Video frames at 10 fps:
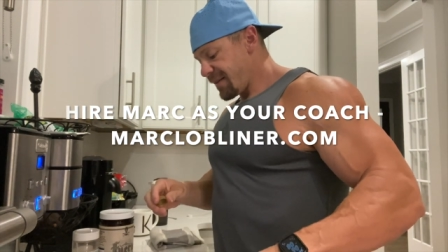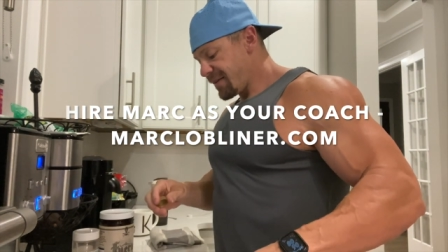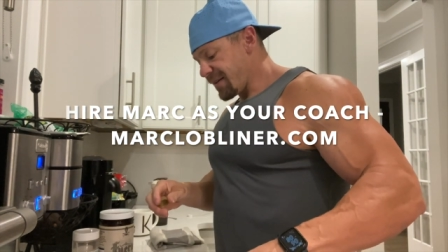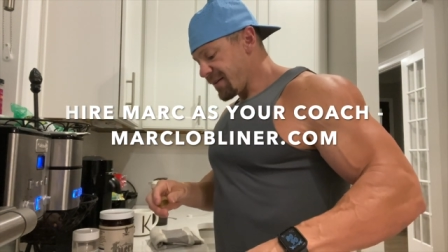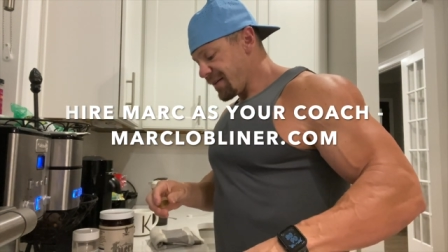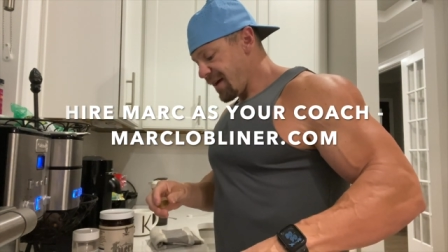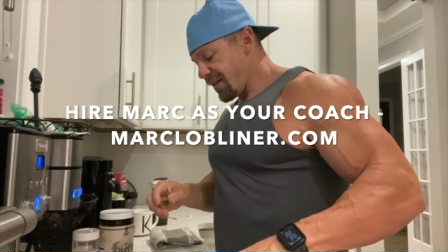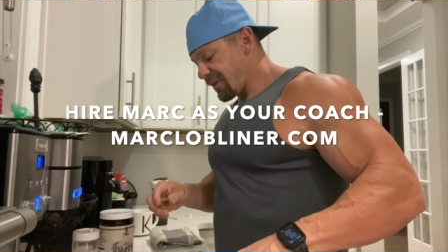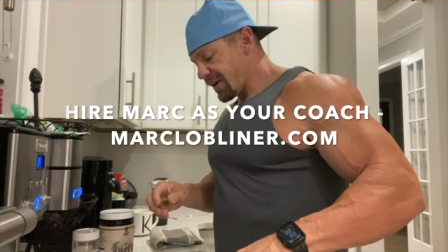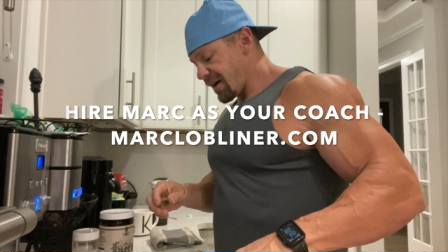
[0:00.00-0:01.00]
this is a hell
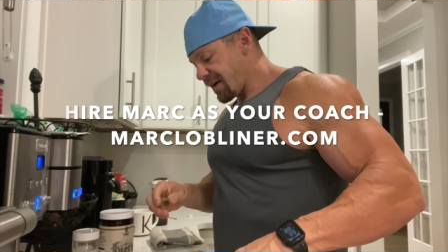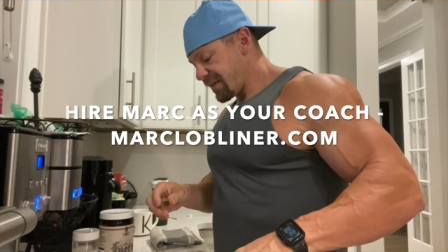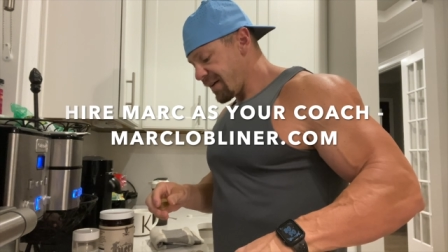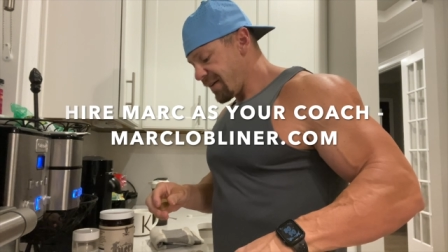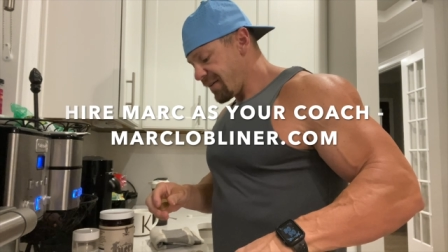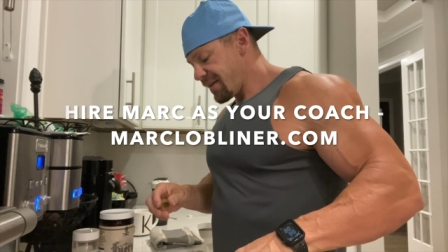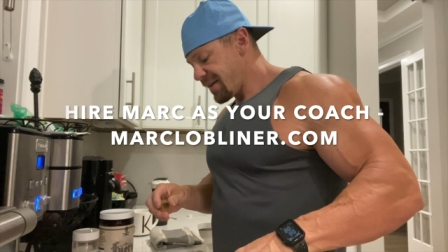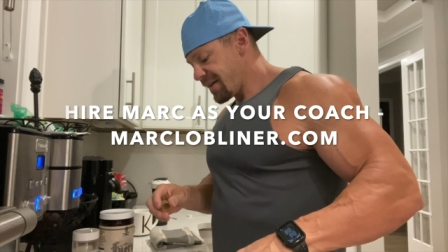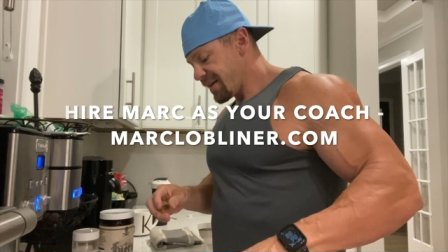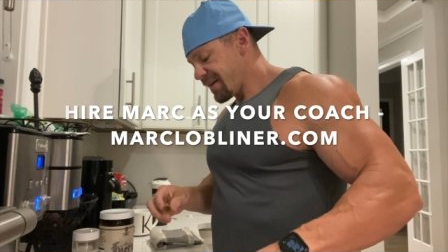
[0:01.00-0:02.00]
of a cocktail.
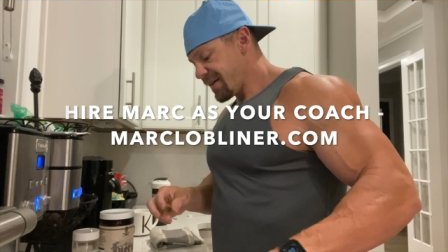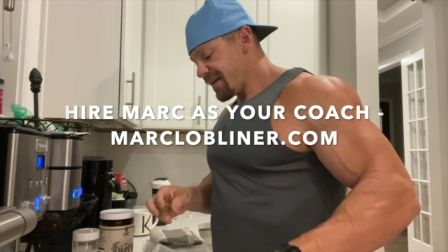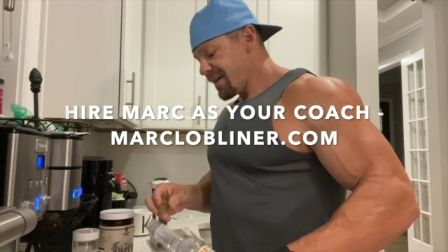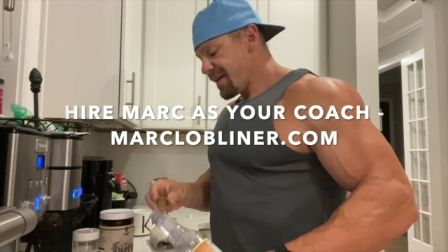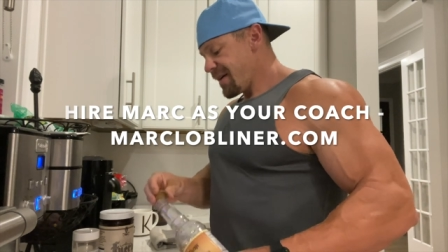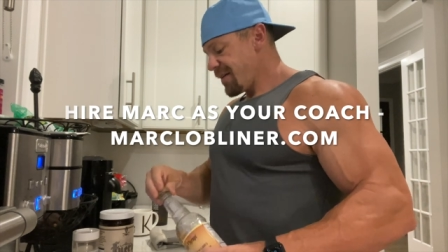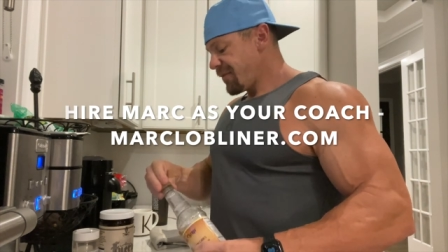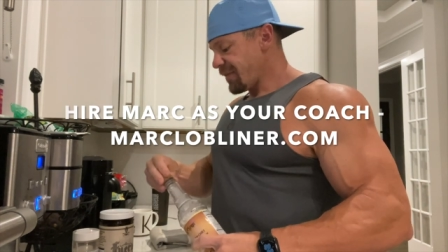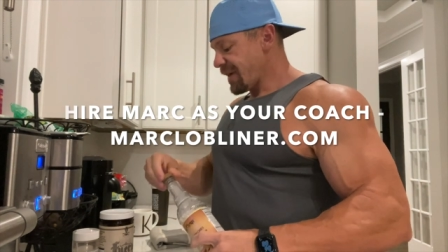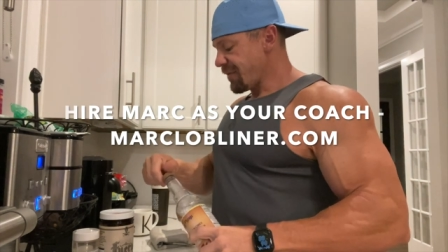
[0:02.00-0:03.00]

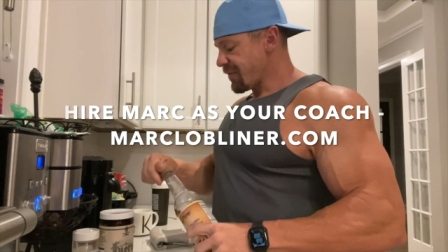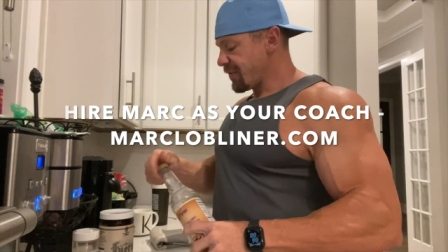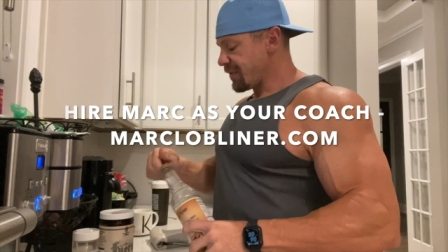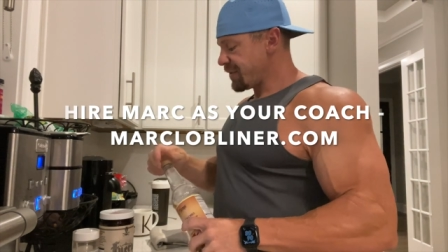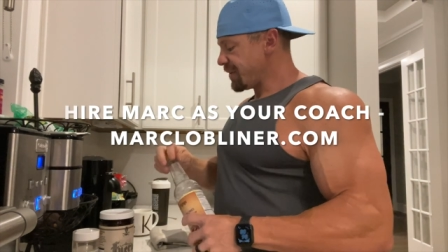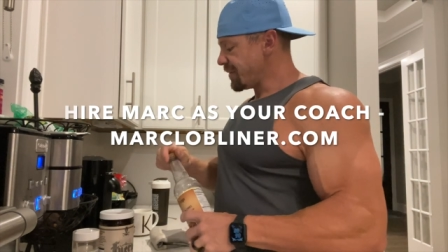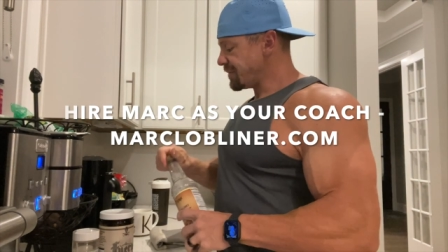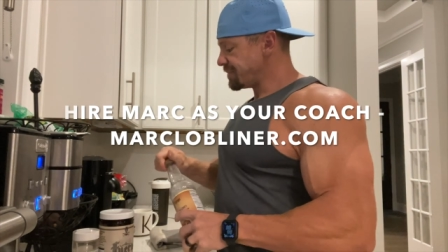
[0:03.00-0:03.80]
Flavorful too.